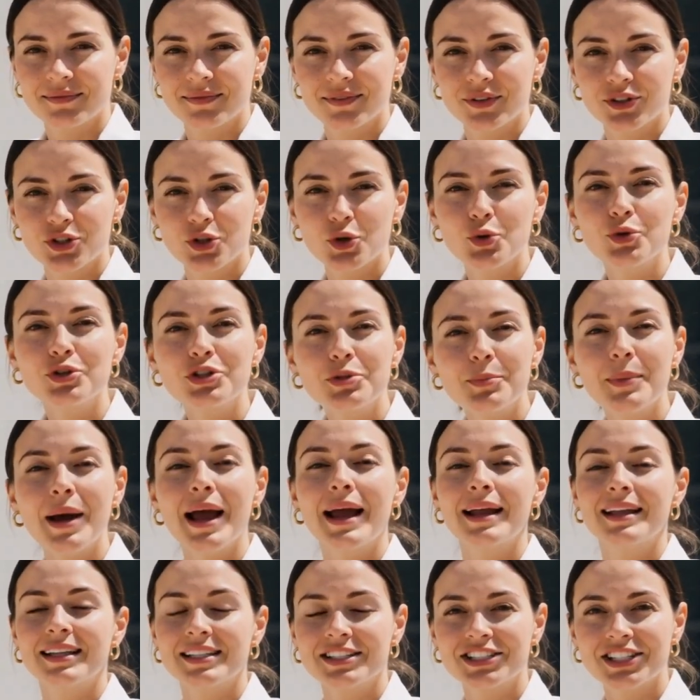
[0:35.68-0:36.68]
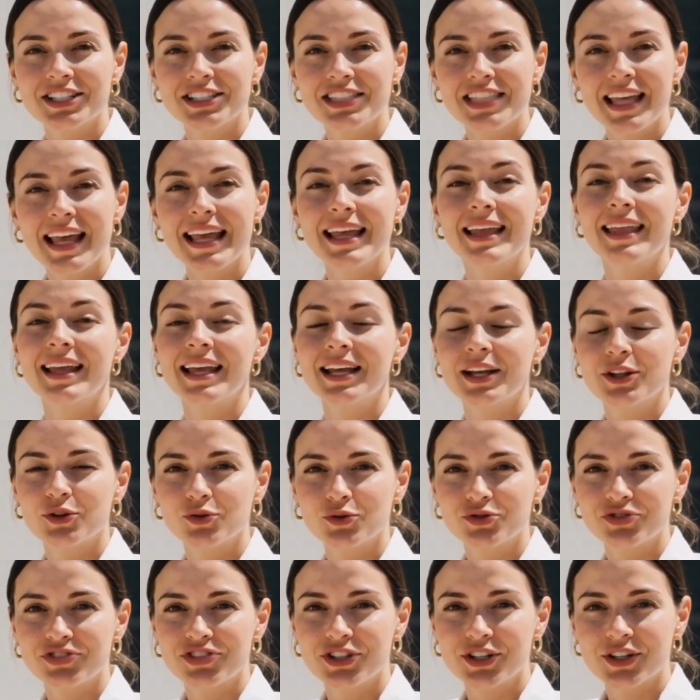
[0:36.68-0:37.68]
Used pens contain
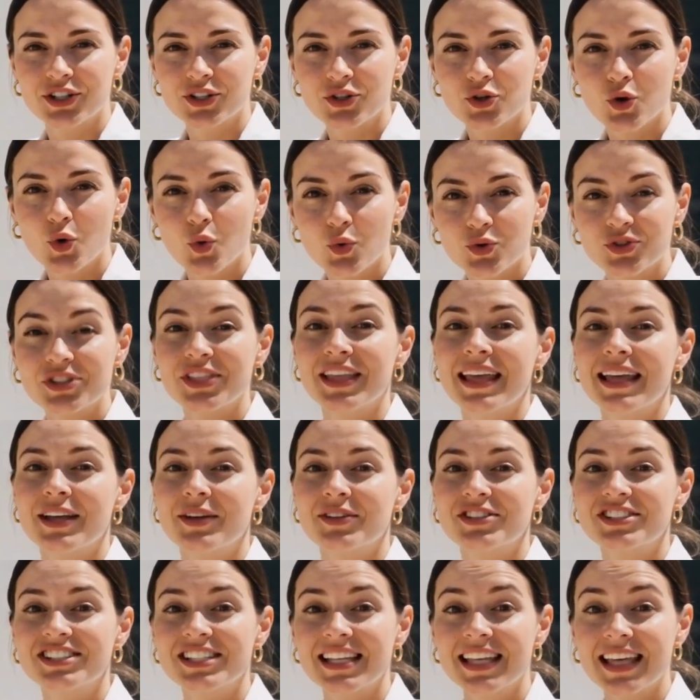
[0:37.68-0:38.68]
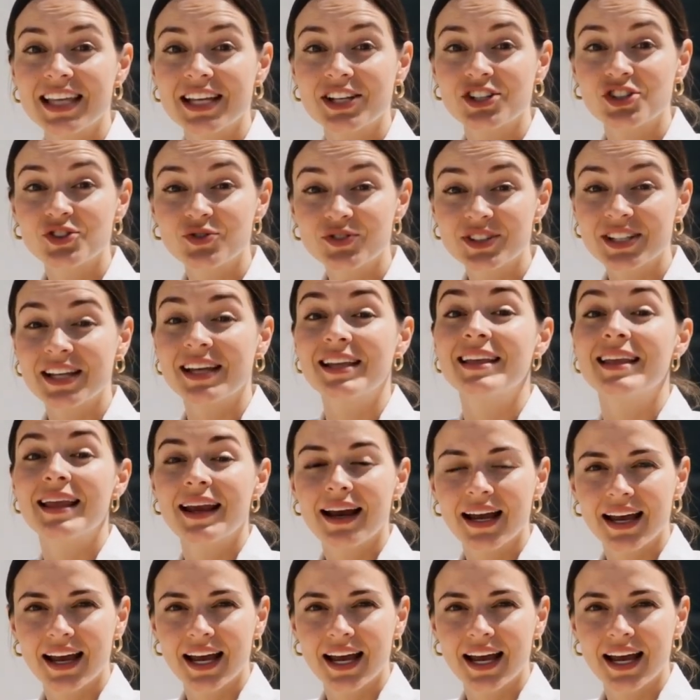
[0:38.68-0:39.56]
needles that can cause needle stick injuries,